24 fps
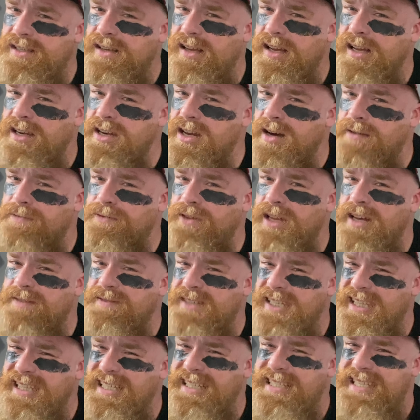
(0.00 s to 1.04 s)
enough left
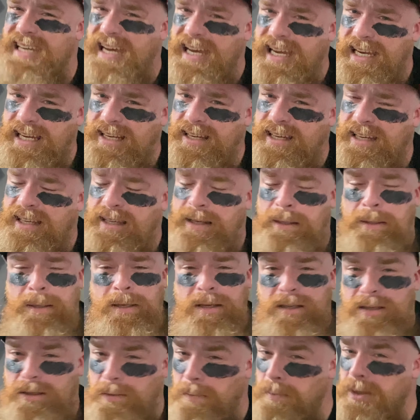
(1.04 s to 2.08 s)
in the tank
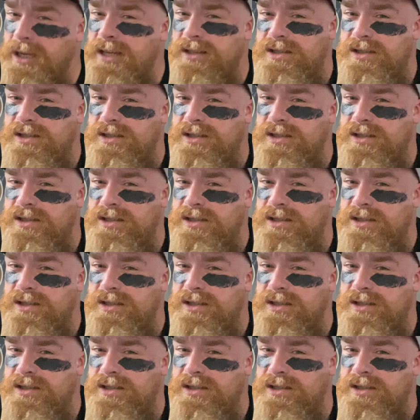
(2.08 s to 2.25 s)
to be